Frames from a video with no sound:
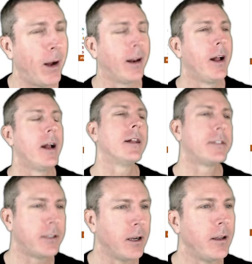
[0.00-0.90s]
but it
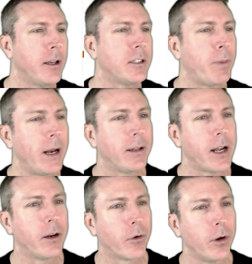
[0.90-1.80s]
still is beating
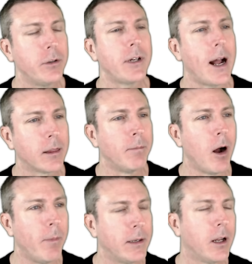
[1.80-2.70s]
Ted Cruz at the
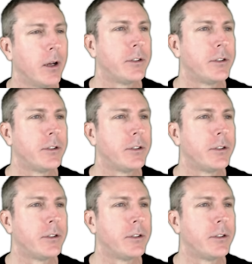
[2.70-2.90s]
moment.